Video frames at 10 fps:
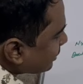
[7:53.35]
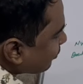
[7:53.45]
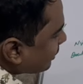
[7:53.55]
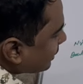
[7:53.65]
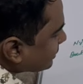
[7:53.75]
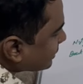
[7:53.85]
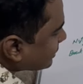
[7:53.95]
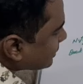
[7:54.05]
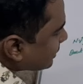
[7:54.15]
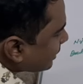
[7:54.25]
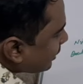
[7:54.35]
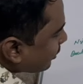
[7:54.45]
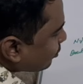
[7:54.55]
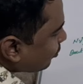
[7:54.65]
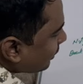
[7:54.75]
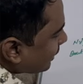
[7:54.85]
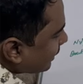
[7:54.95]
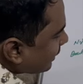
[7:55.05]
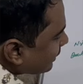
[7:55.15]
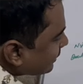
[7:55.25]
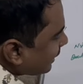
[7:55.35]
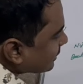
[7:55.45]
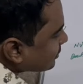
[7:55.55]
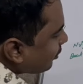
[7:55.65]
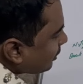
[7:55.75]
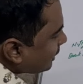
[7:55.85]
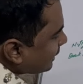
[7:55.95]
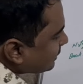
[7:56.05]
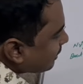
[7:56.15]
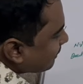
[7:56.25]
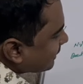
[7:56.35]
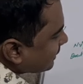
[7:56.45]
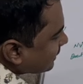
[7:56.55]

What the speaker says: 26,200. That is called in the money.